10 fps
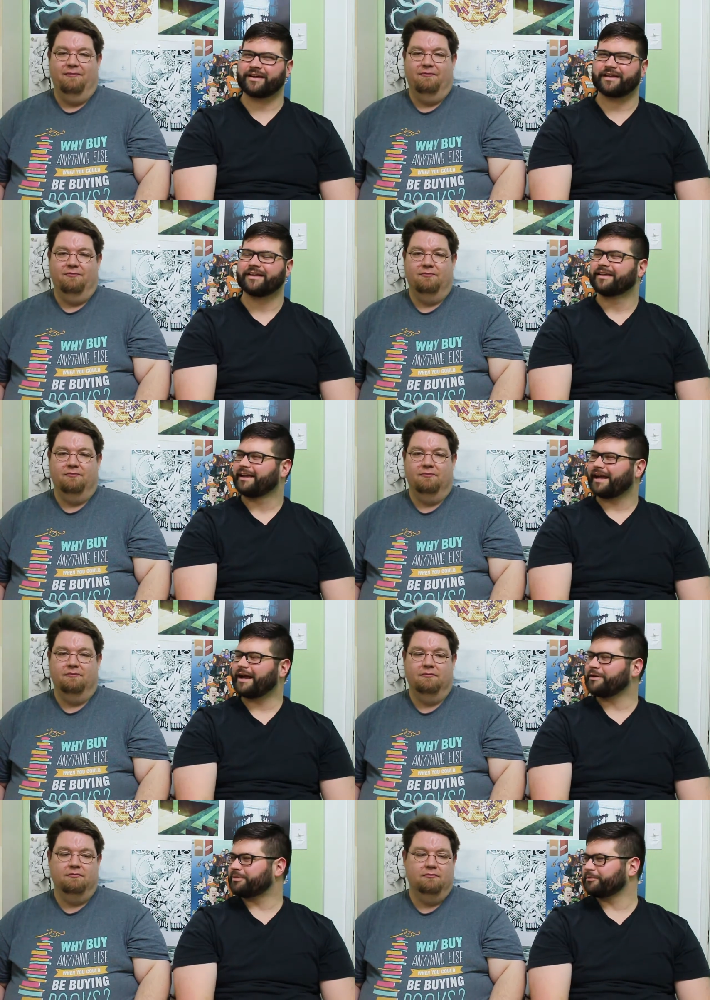Speaker 1: right. And
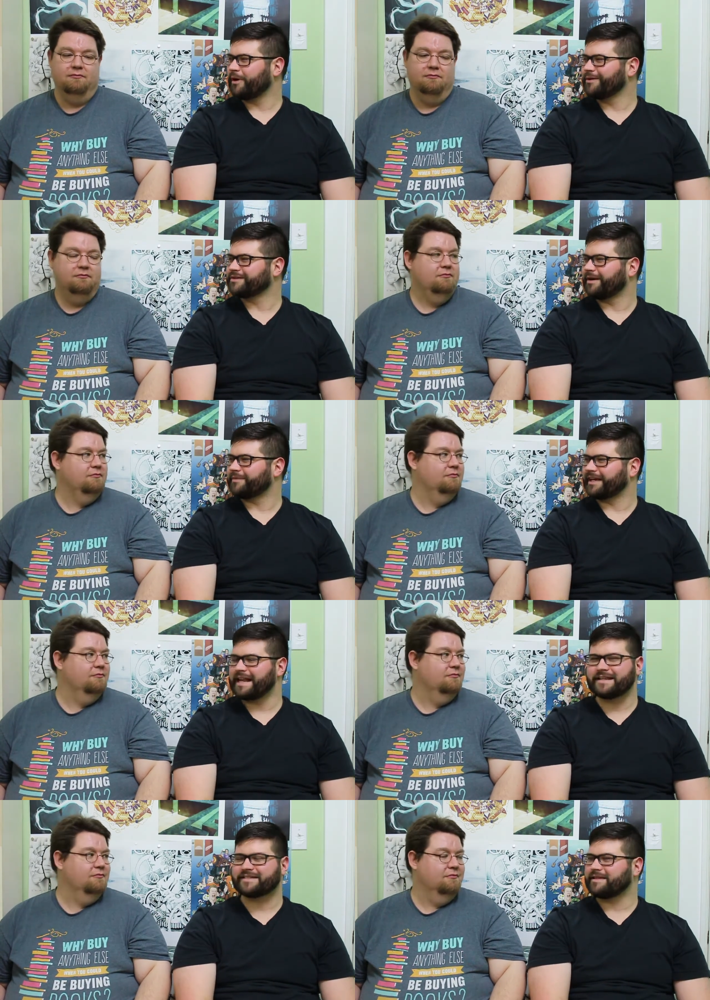I would propose something,
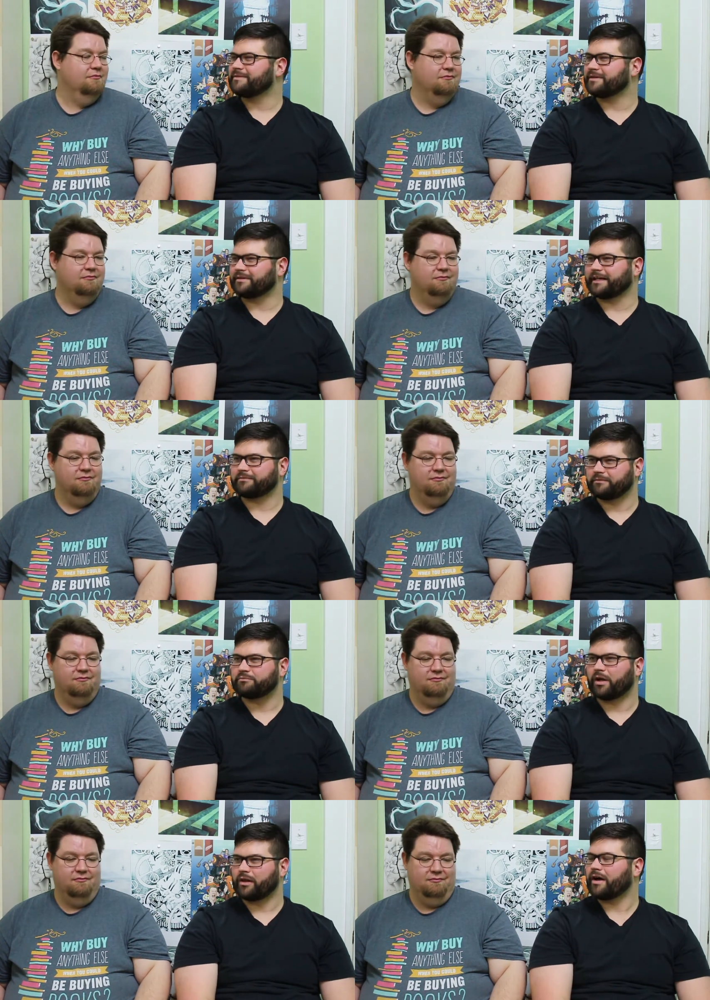and it seemed to like
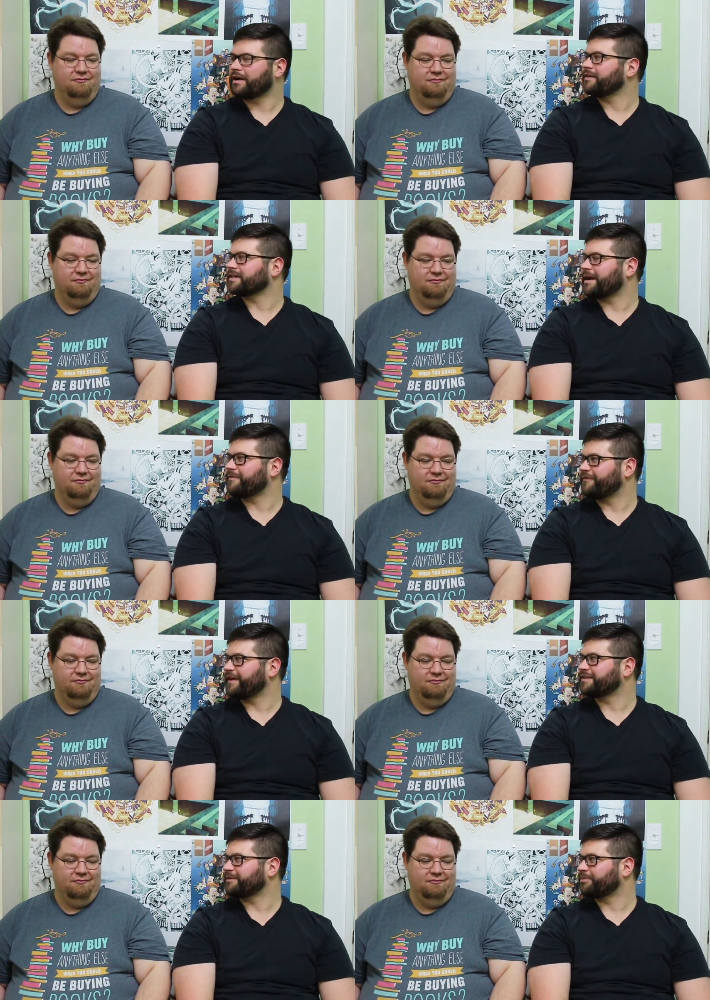a lot of the time
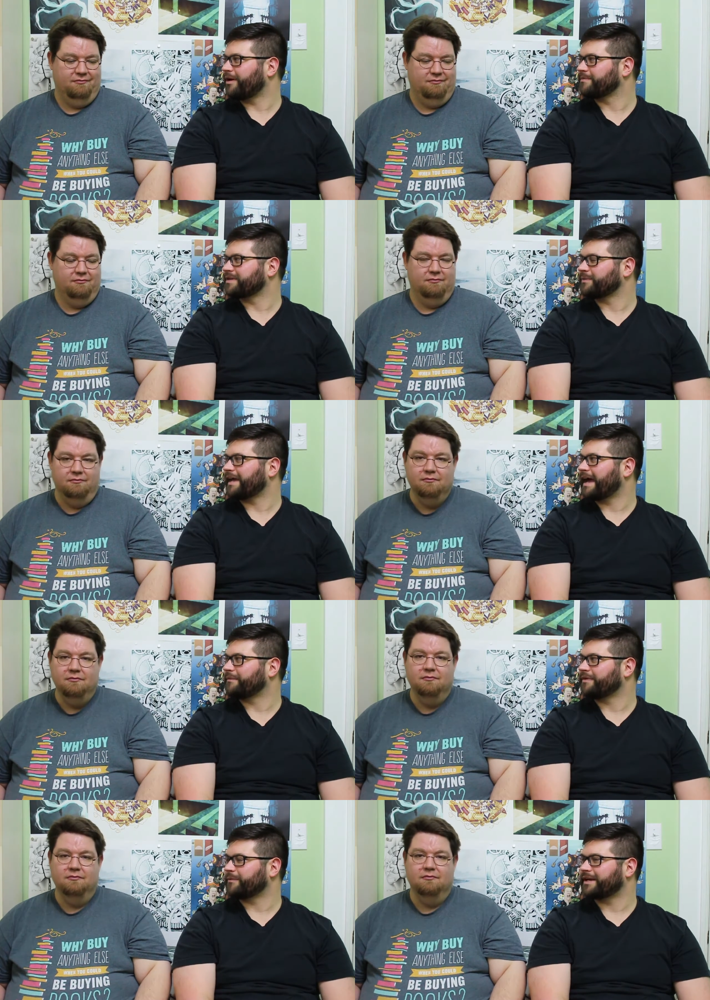fix the problems that we had
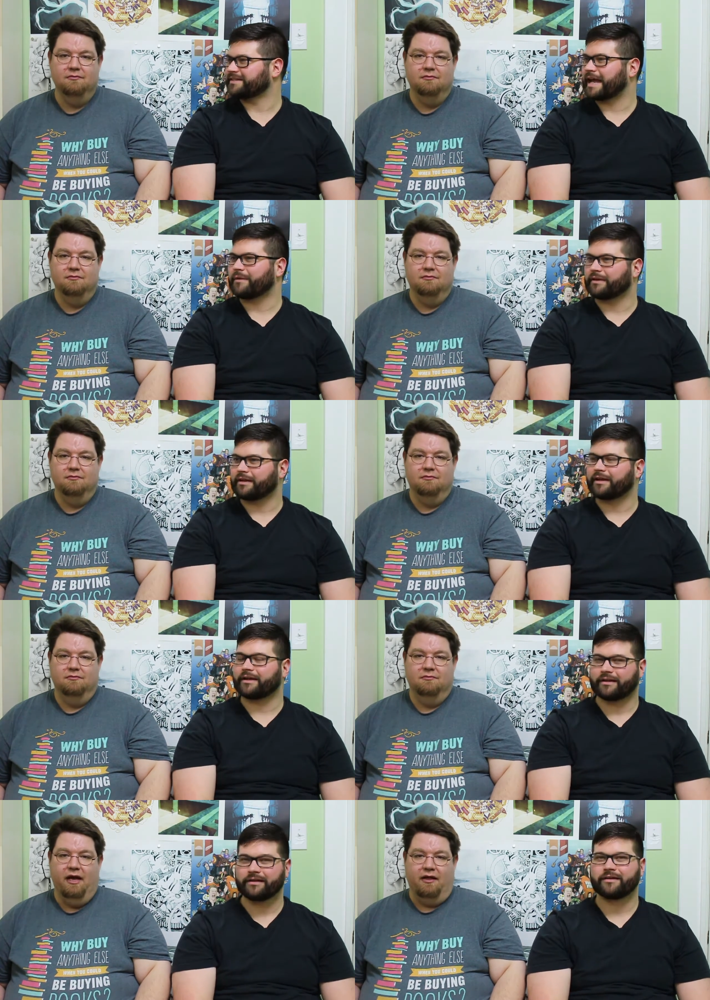mm-hmm. with what it sounded
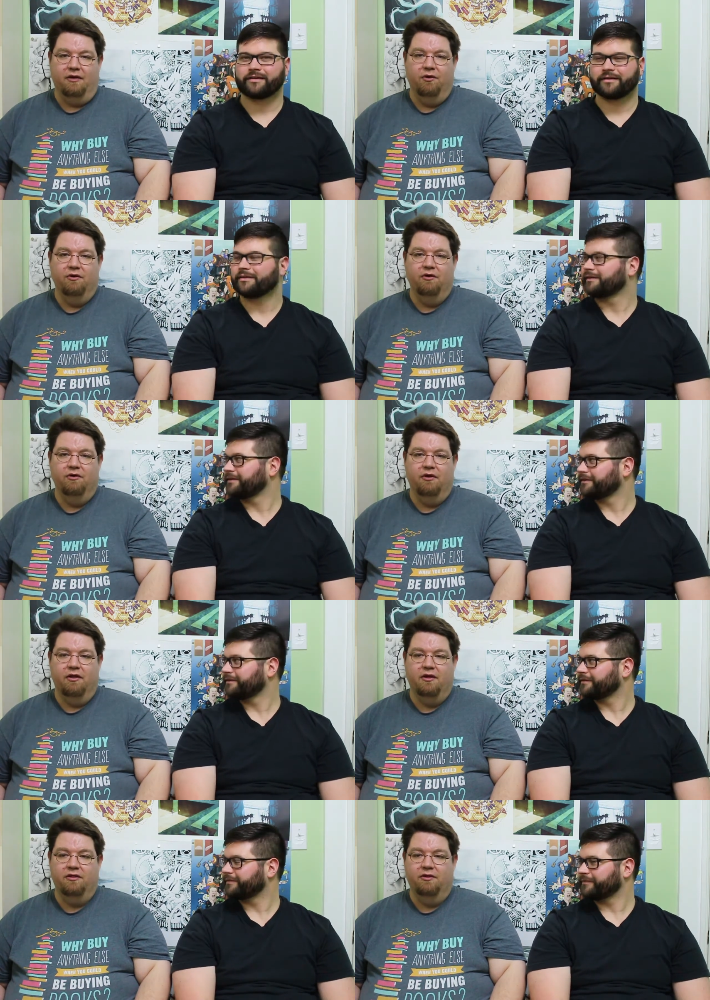like.
Speaker 2: Yeah, like you, you.
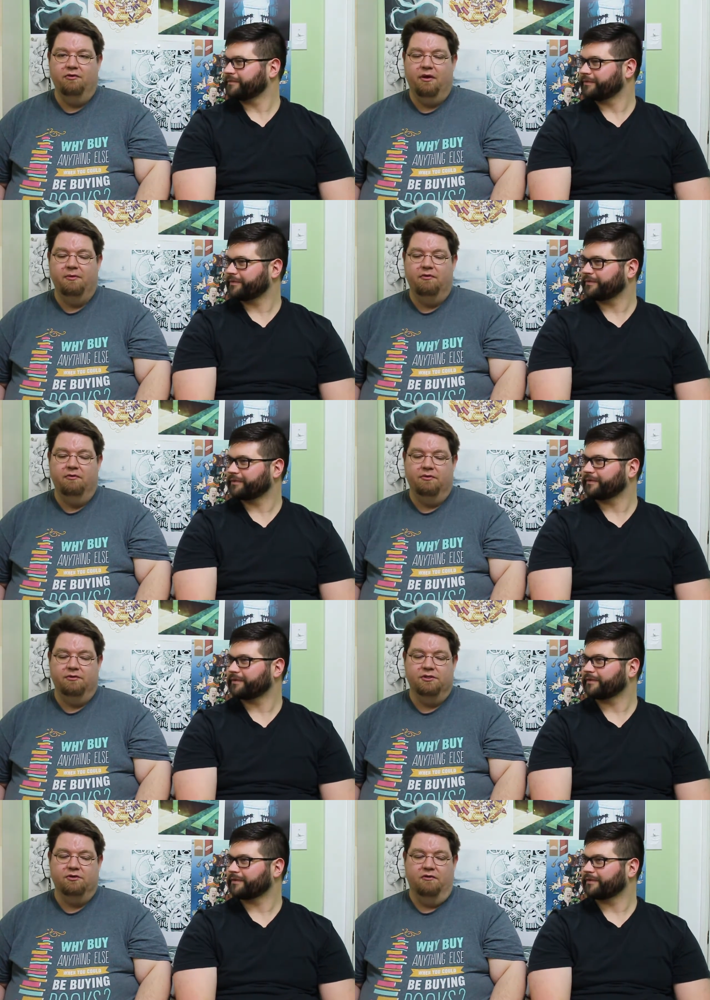I think you come into it with a
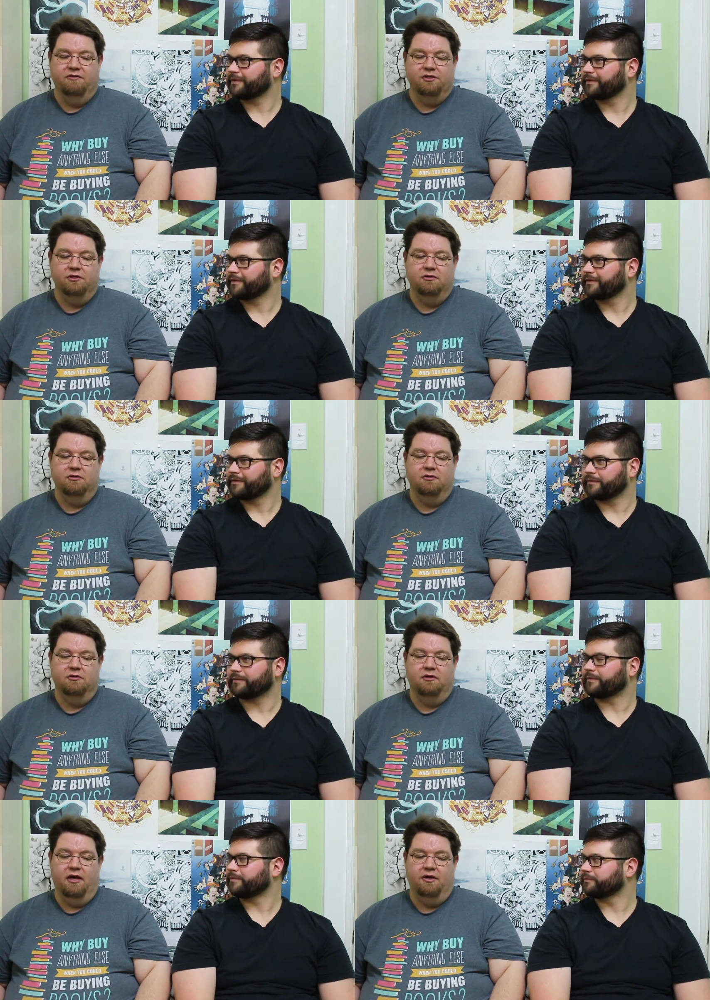really strong vision,
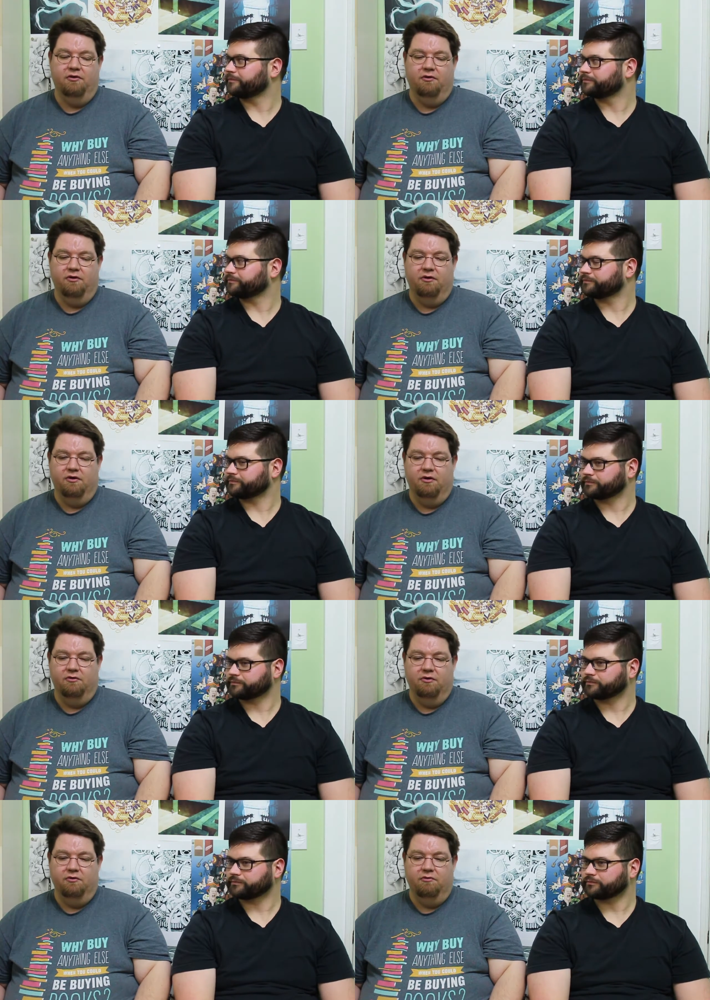mm-hmm. and you, you, and
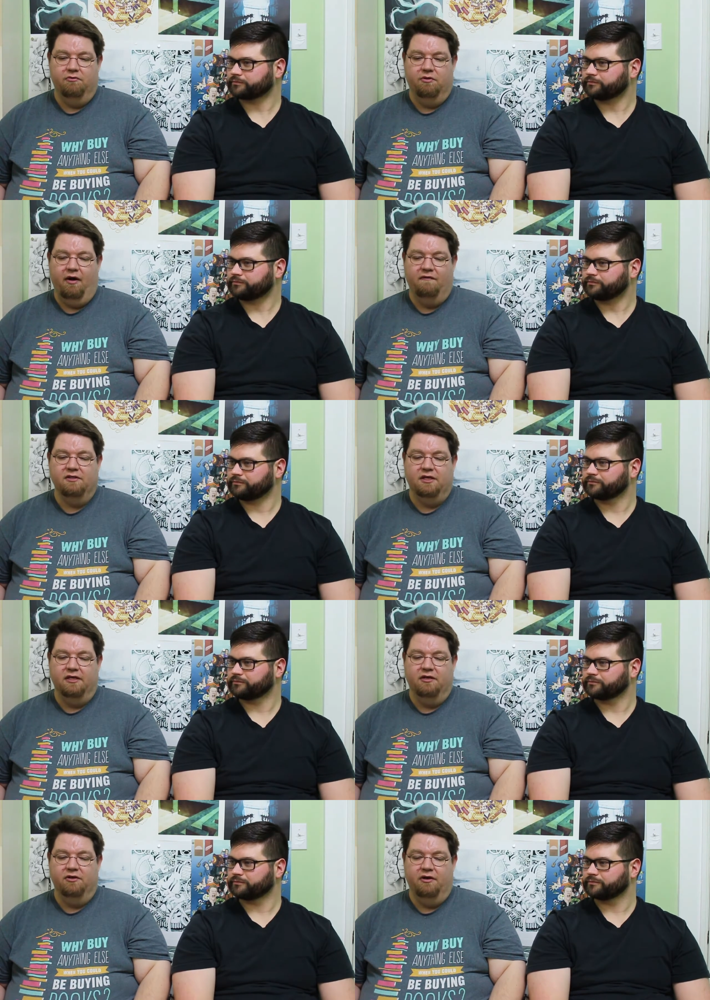you, you, you have this
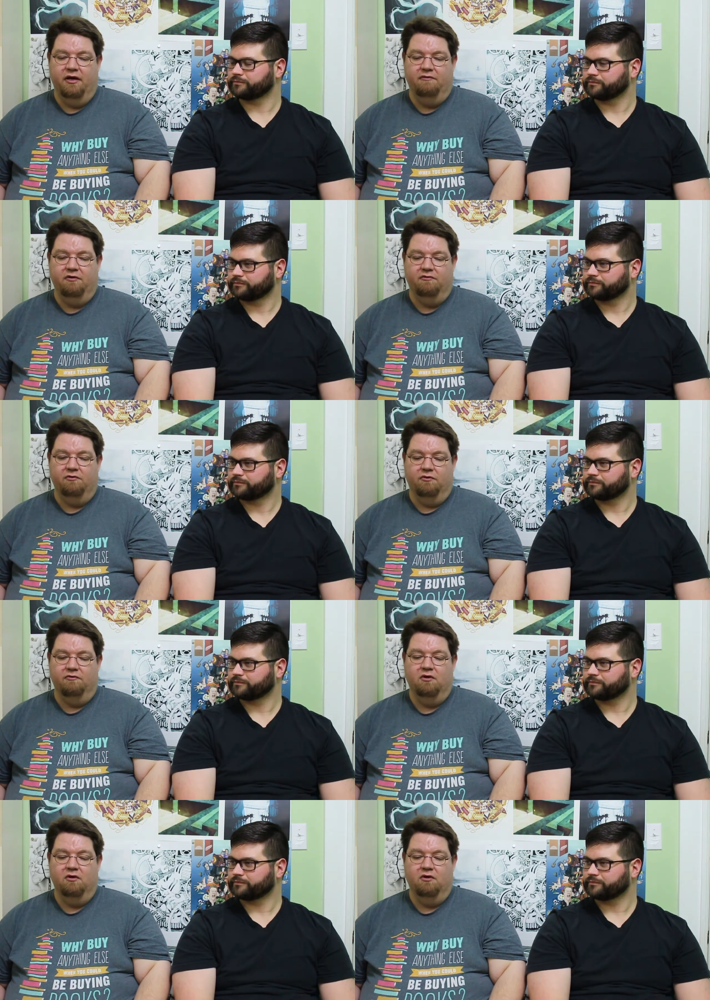idea in your head of, of sort of